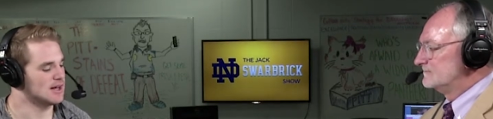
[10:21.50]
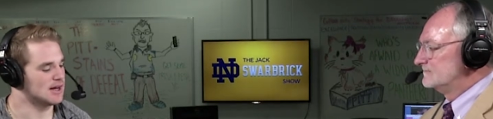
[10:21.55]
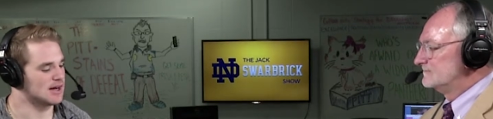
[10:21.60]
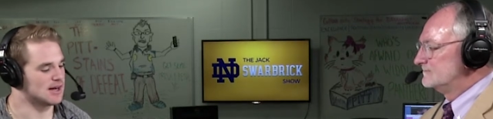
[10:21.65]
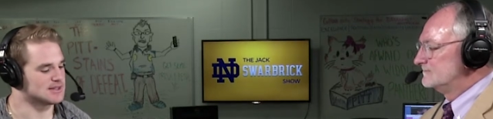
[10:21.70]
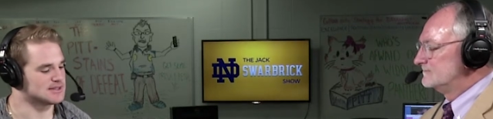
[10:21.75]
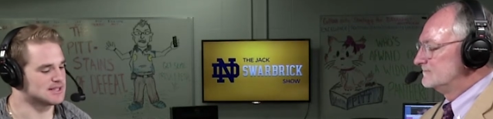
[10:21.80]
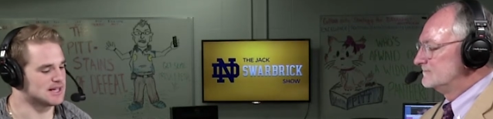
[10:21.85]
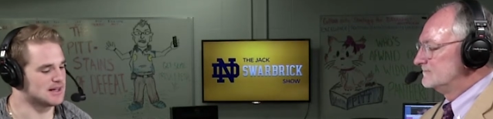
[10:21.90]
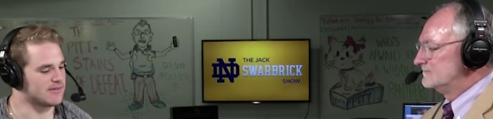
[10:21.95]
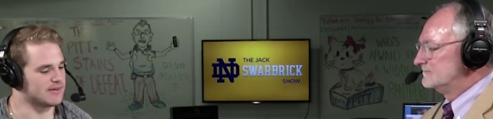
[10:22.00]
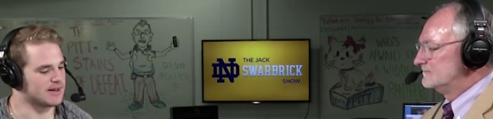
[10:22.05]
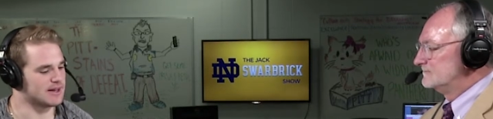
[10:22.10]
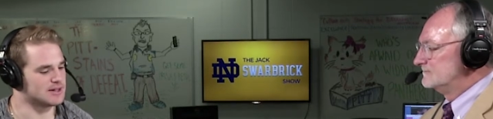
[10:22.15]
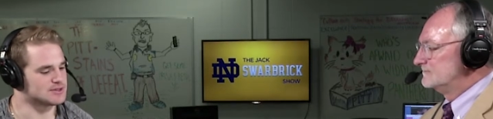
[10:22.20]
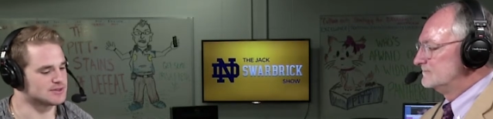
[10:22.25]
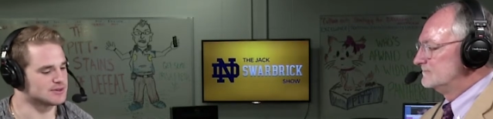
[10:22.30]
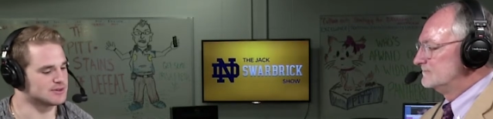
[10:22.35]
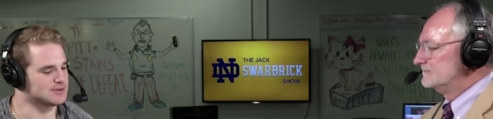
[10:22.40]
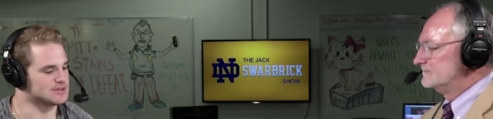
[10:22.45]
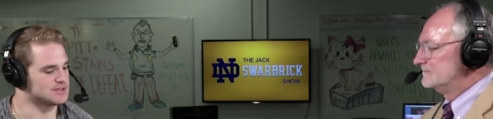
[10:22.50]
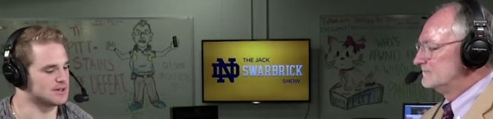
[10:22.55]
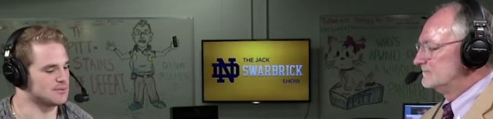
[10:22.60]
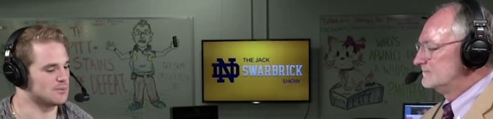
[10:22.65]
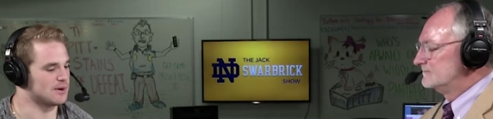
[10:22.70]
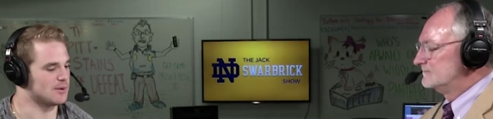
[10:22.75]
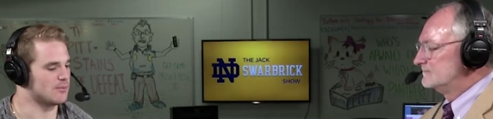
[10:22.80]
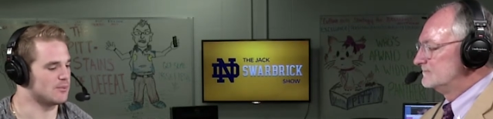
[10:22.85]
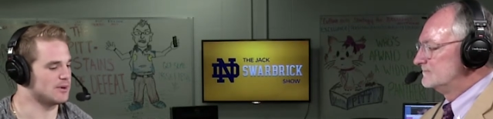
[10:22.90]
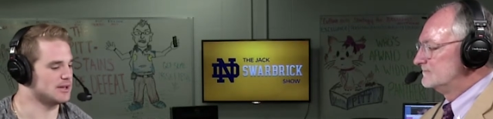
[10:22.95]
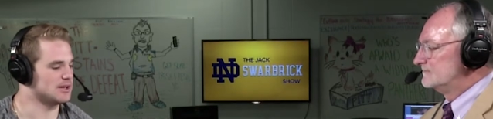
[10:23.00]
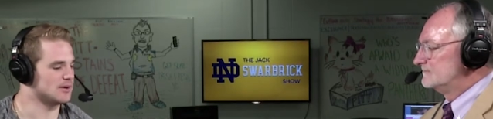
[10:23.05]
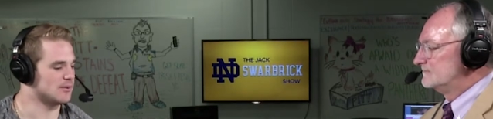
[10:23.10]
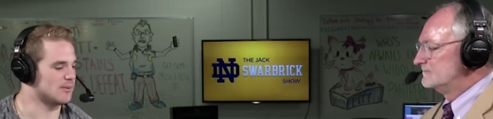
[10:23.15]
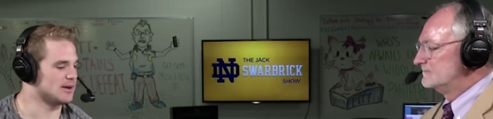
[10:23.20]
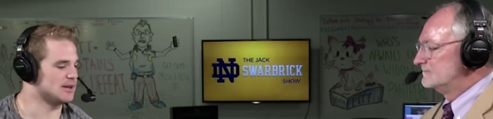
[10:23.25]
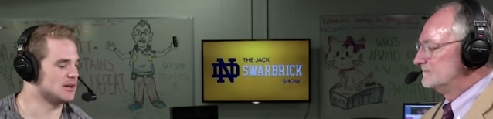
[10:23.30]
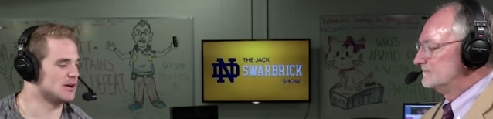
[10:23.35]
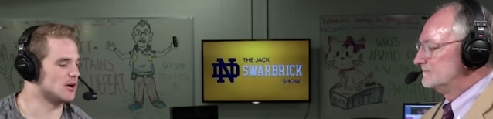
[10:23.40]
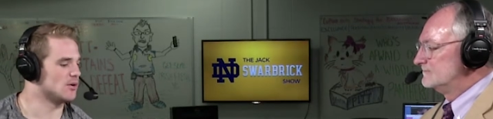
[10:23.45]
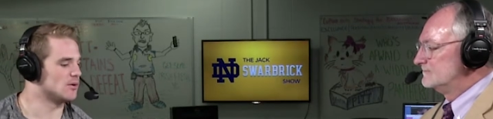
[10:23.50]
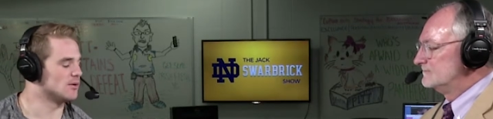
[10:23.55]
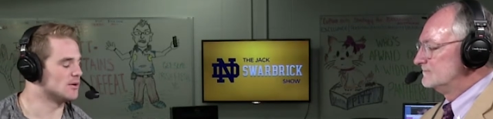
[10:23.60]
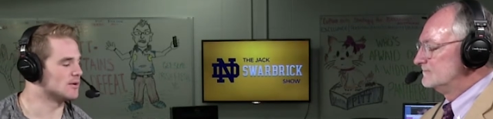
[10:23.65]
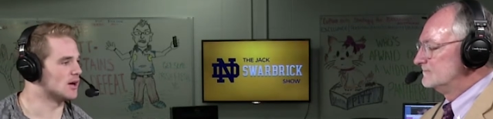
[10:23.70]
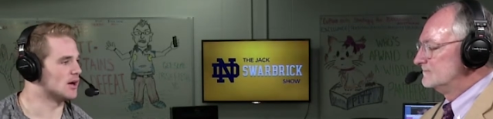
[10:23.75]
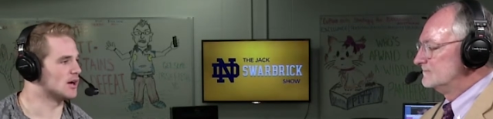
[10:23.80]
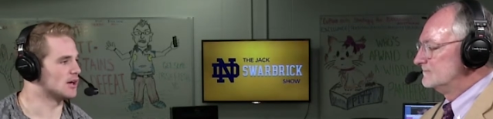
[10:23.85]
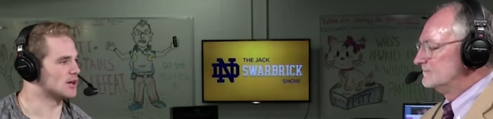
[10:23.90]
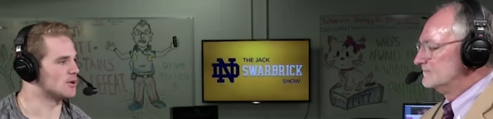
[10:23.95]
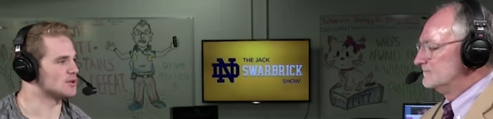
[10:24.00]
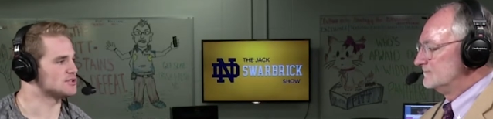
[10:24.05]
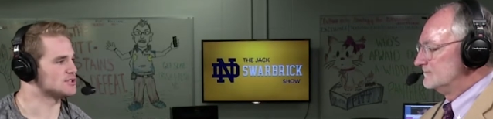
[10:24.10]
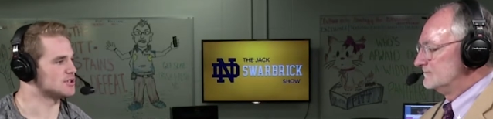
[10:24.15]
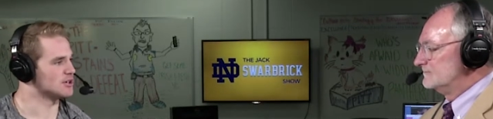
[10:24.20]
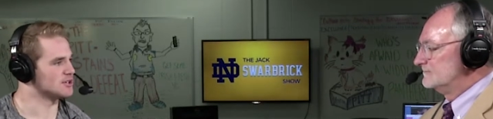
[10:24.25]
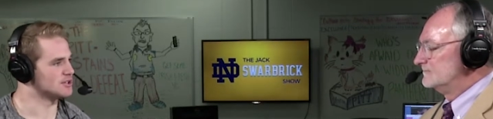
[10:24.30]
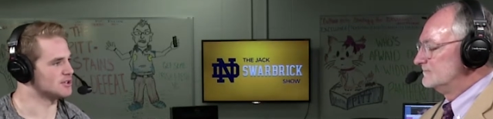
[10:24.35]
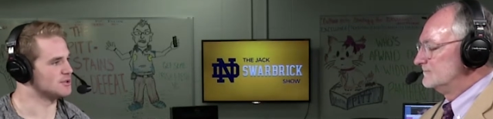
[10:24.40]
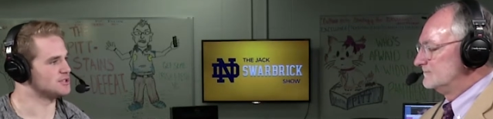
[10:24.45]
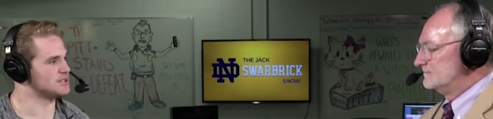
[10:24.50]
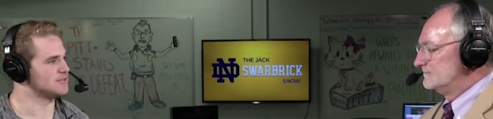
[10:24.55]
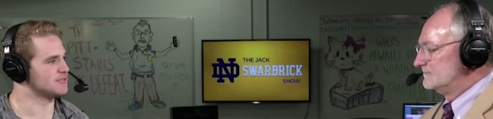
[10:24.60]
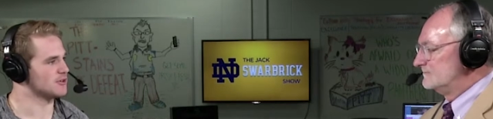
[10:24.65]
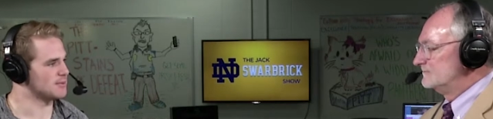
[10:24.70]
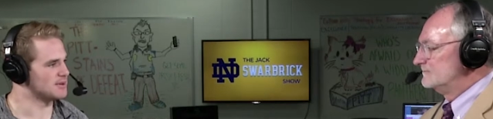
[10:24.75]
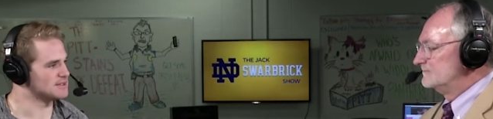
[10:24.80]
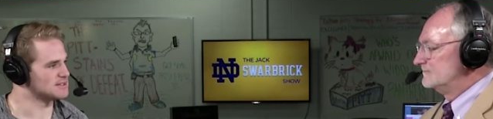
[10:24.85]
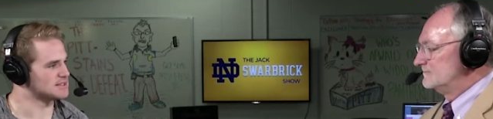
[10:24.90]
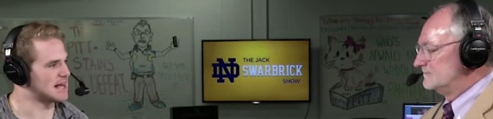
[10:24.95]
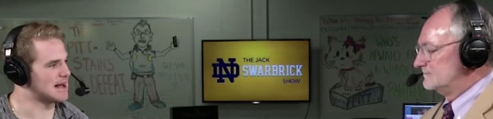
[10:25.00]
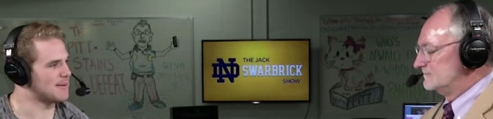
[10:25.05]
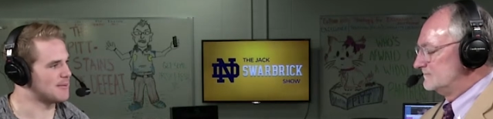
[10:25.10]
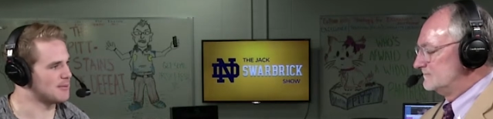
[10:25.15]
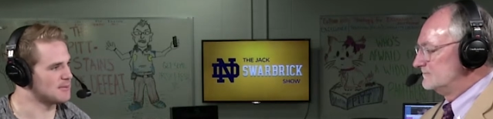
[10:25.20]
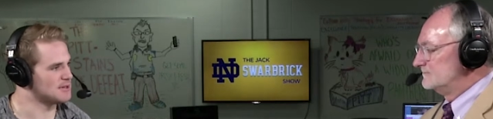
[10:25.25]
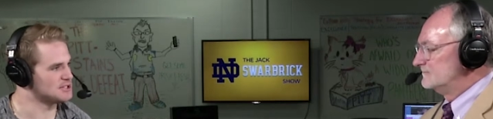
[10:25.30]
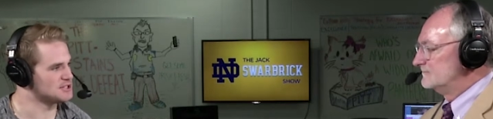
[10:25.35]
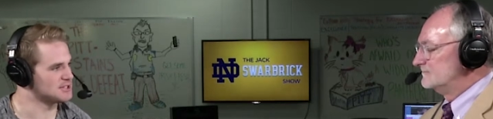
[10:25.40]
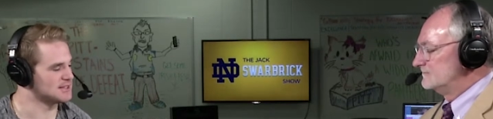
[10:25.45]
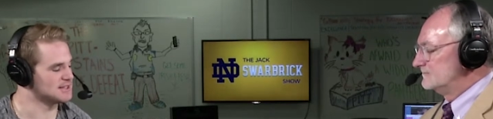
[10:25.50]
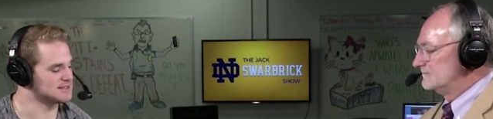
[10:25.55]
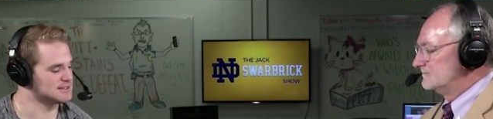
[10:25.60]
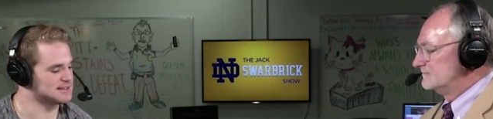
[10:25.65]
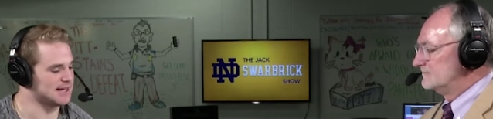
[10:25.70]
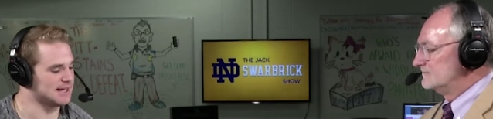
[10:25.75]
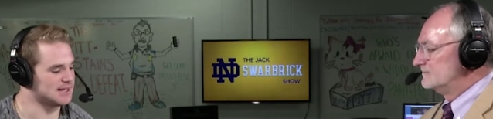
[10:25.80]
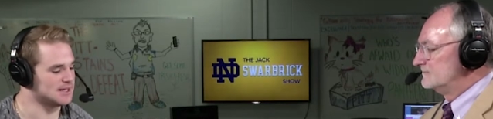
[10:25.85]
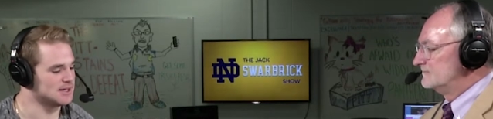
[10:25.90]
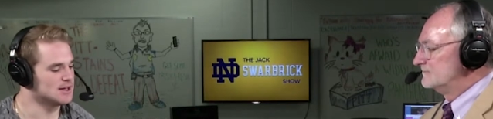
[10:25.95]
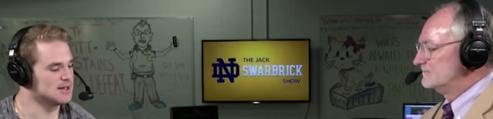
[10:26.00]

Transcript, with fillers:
Speaker 1: uh, Dave Andrews, and, and we we know uh, Coach Narduzzi from his time at Michigan State.